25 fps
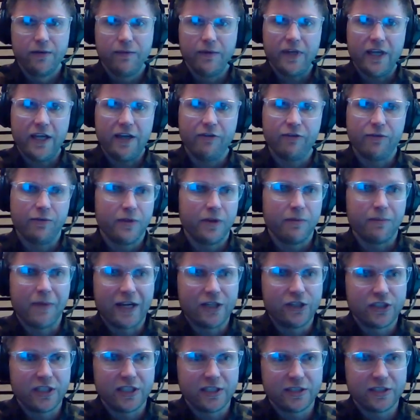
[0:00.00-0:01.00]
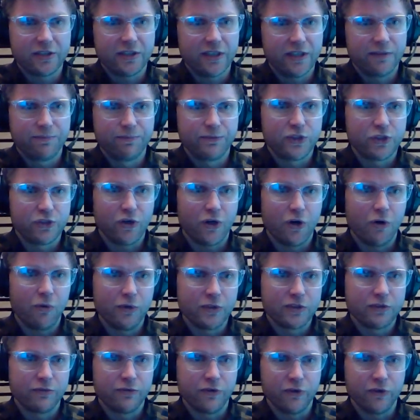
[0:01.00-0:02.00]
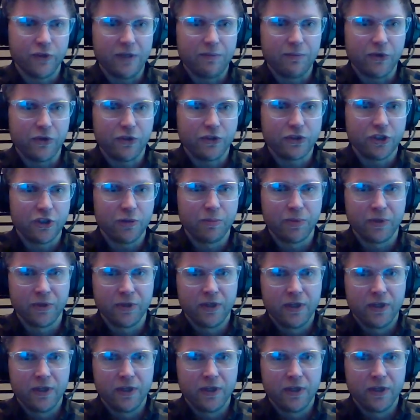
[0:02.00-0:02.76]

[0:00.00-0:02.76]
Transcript: If the Manchester store was fully booked up,